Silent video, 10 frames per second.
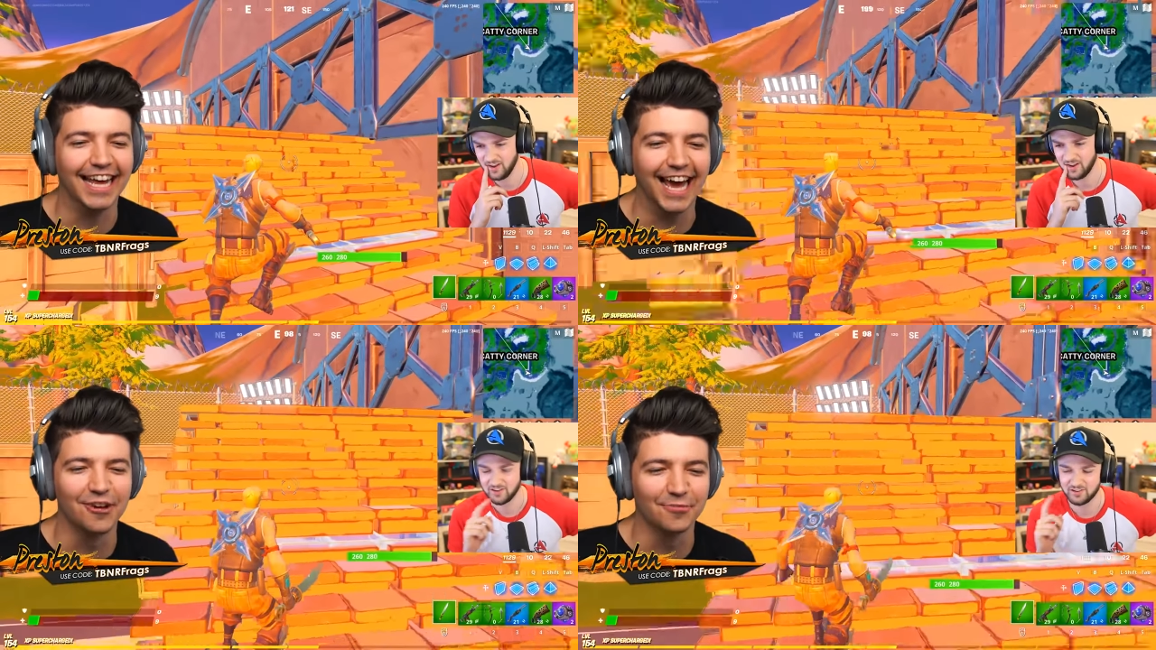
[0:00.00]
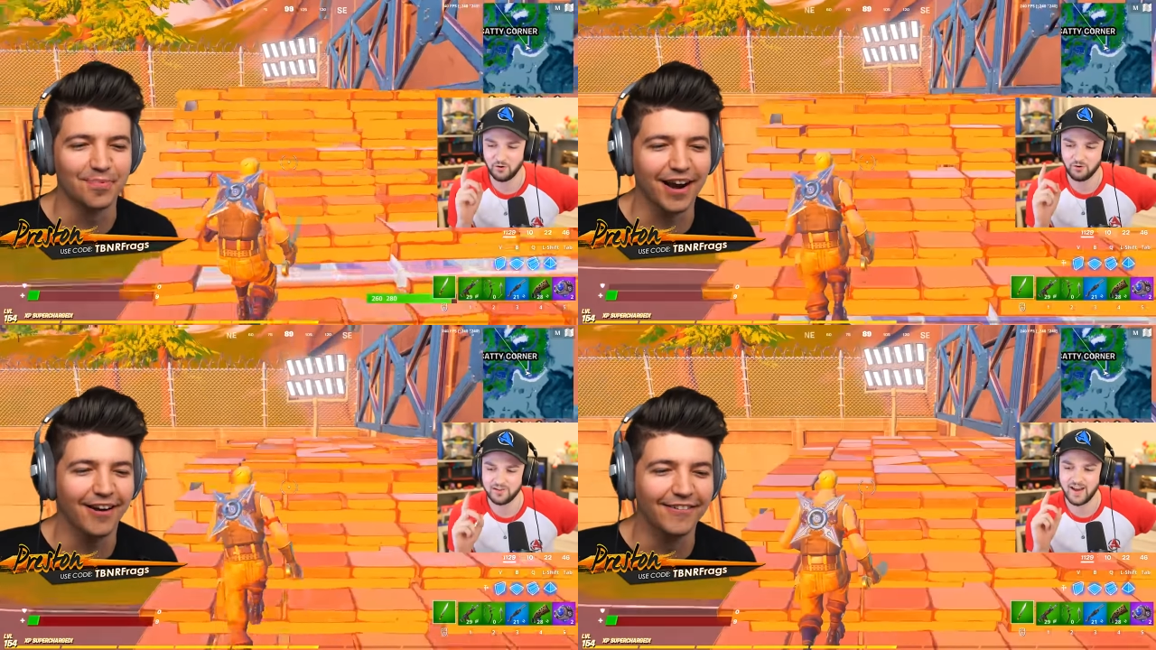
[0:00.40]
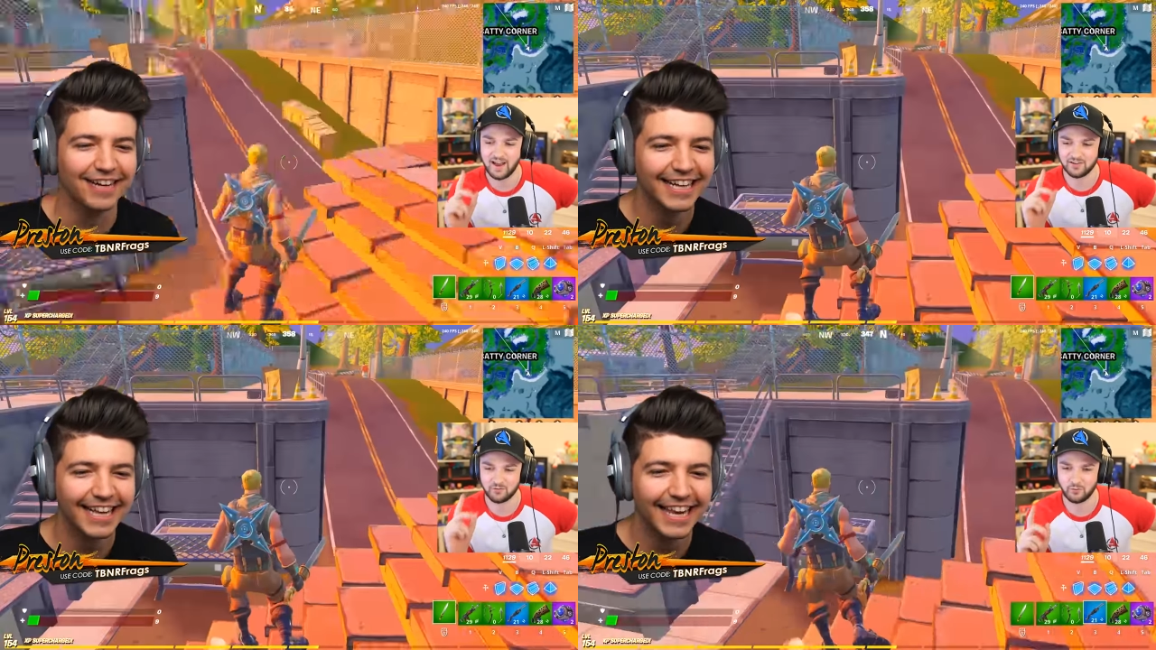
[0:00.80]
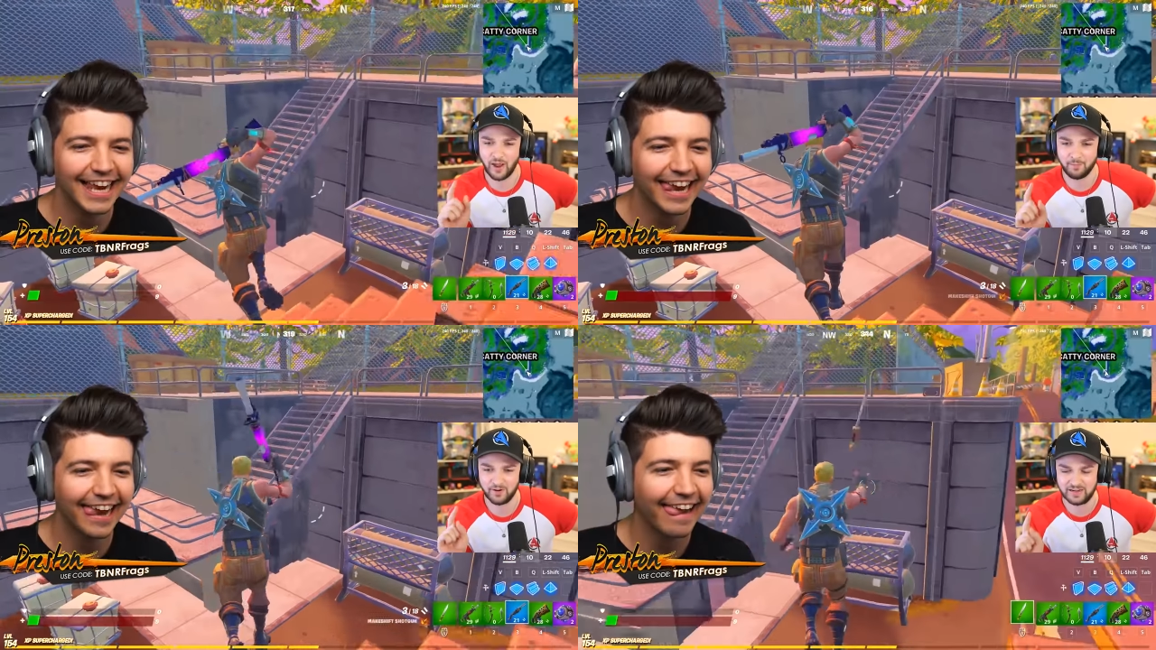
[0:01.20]
Speaker 1: health, bro. Your next
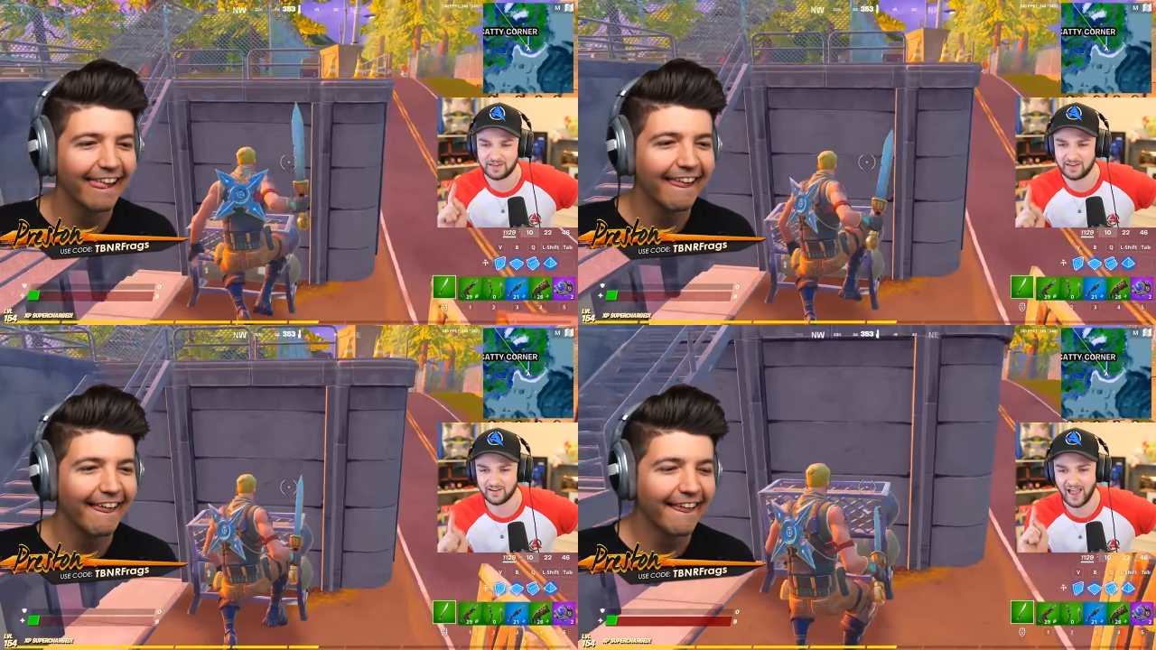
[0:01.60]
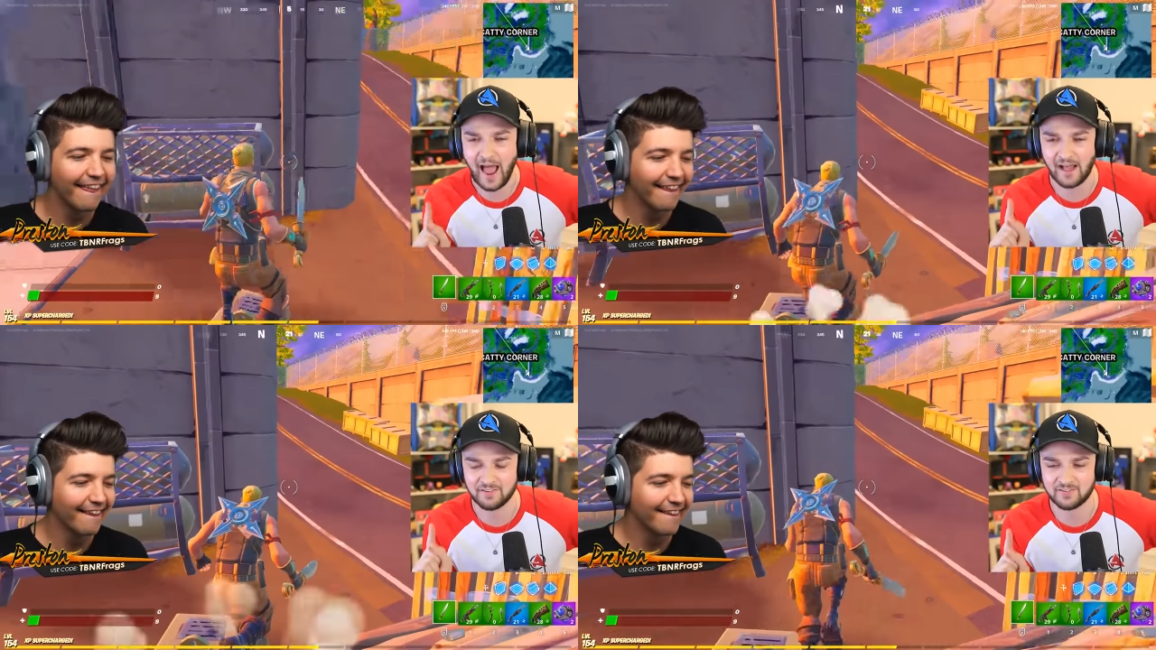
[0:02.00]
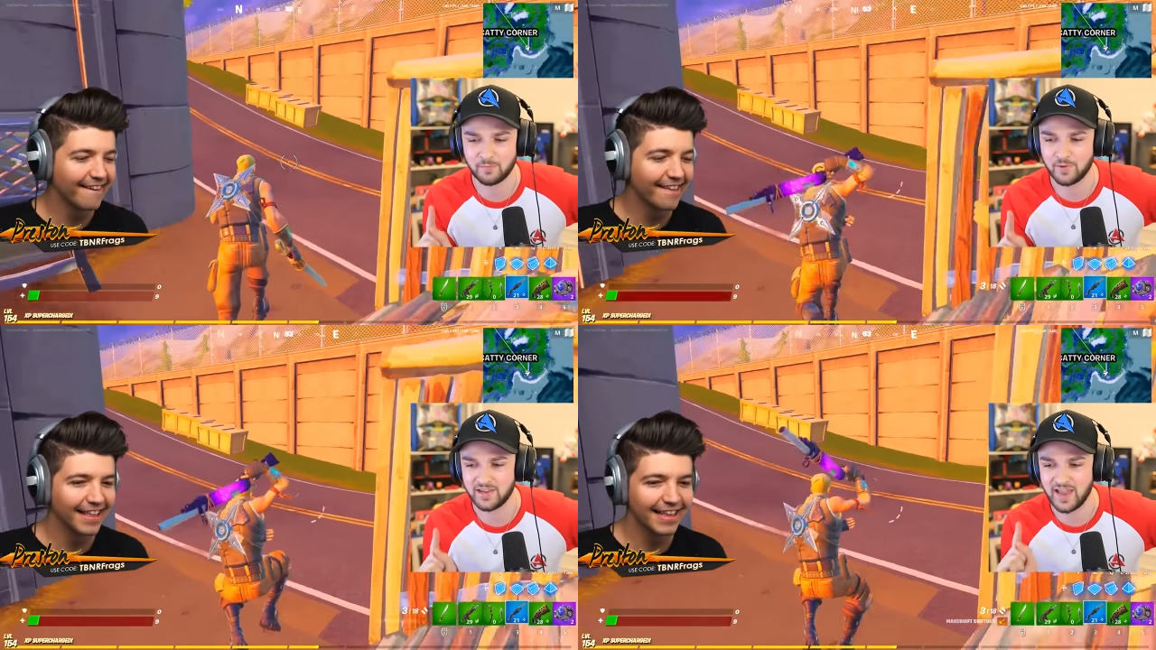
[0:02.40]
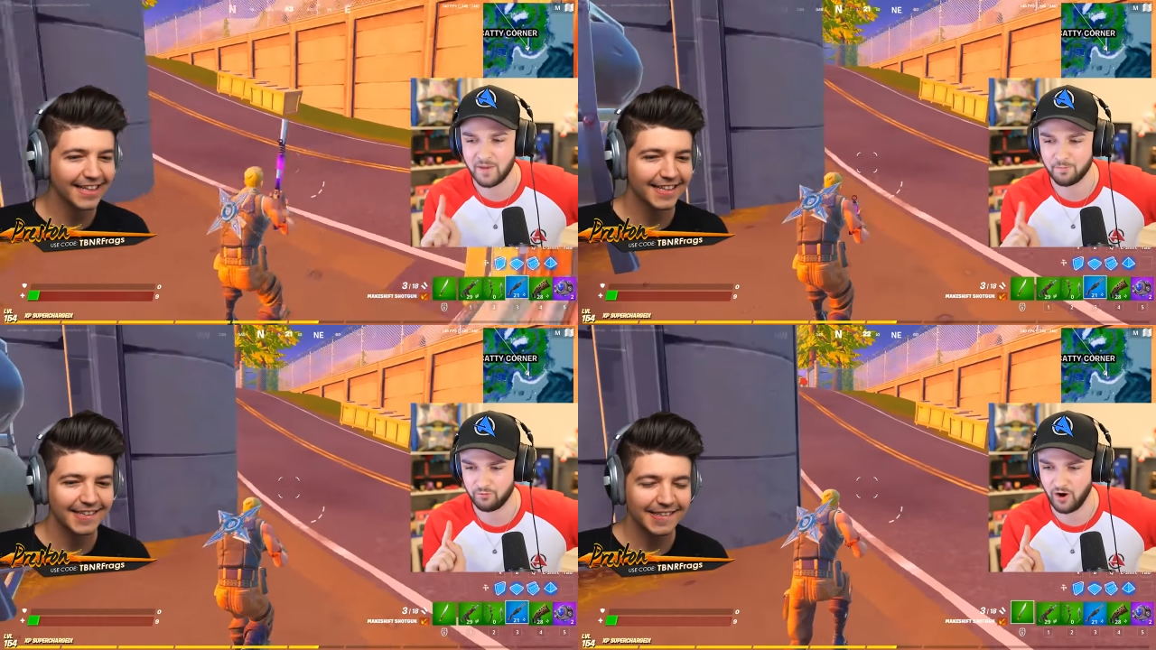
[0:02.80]
weapon kill has to be
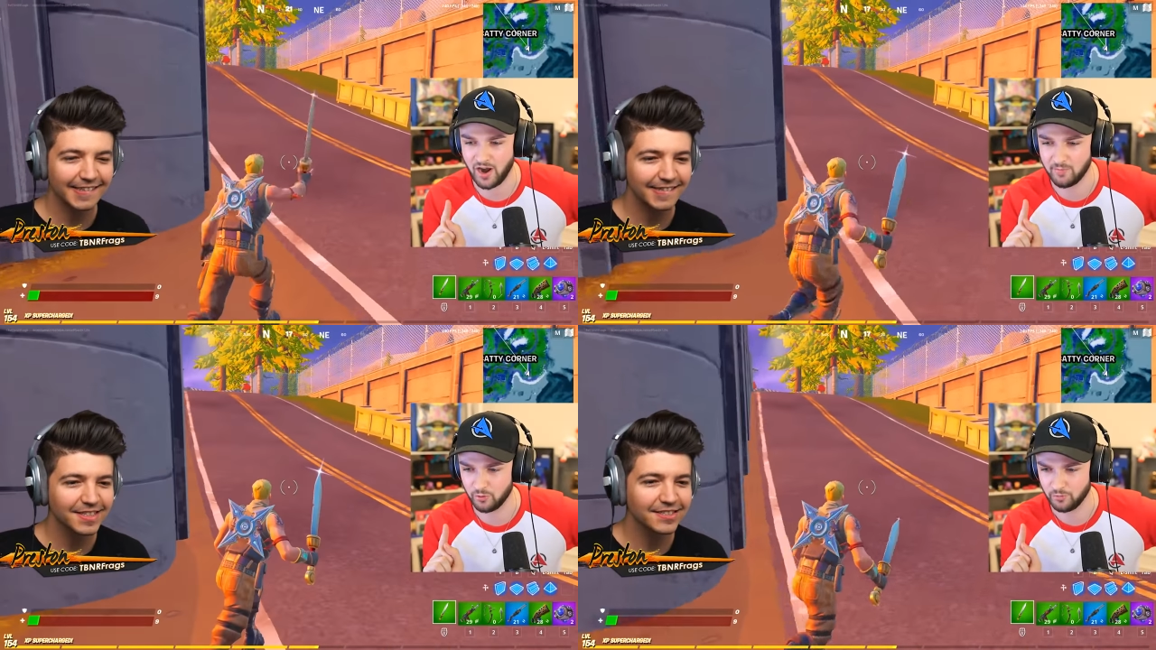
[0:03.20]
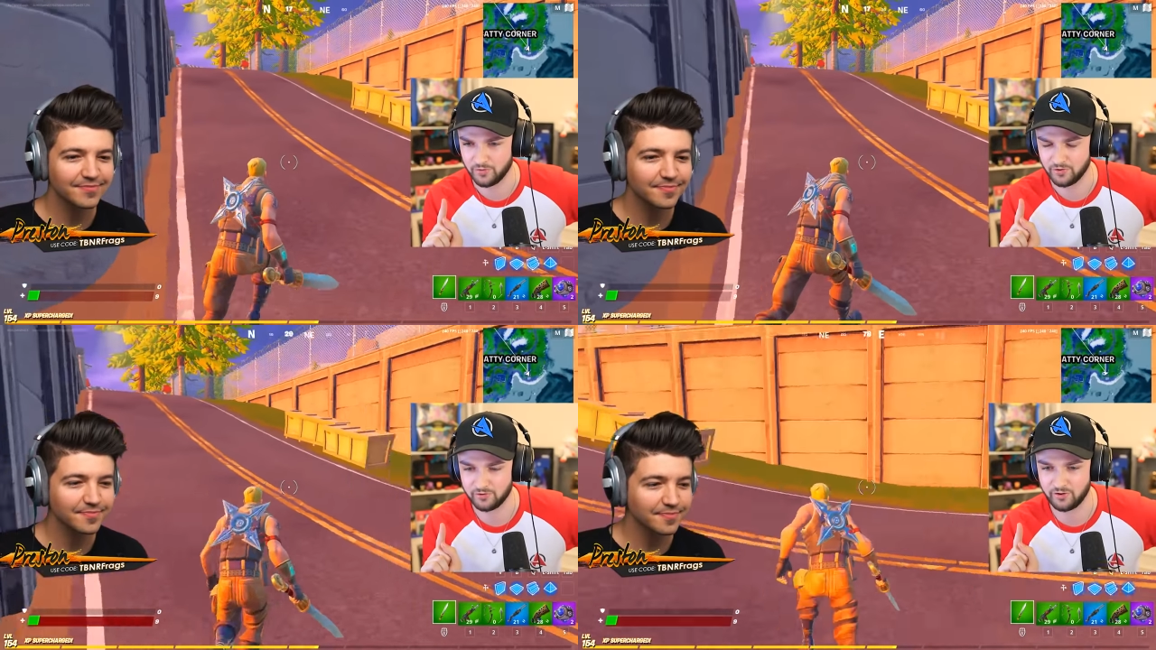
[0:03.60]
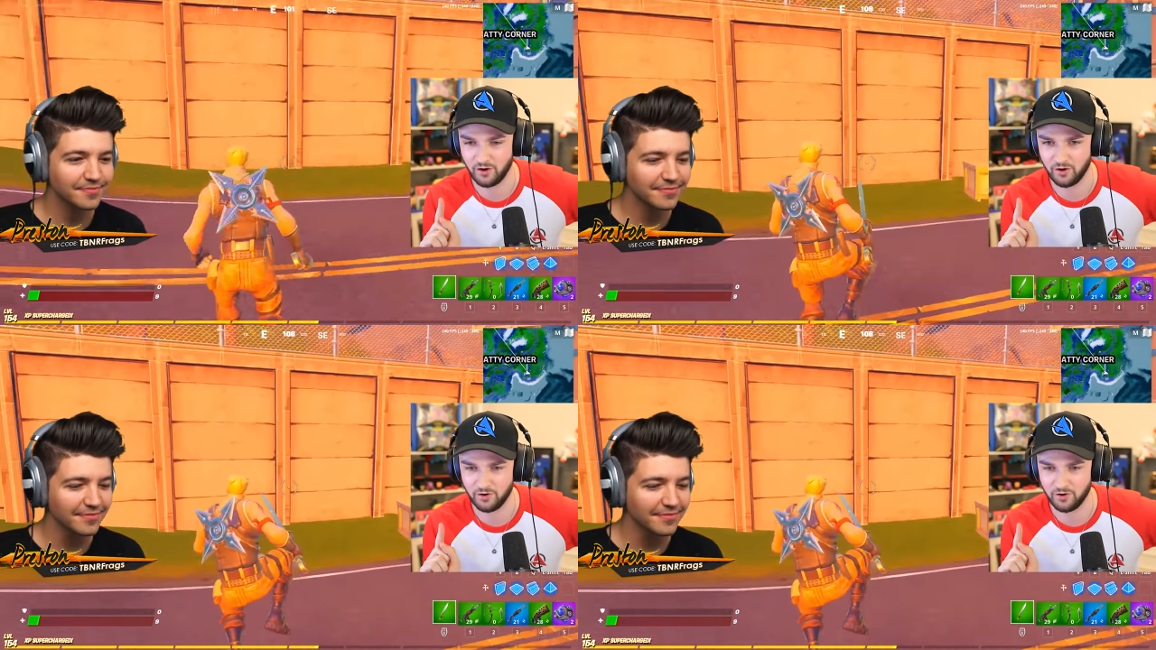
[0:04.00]
a primal. So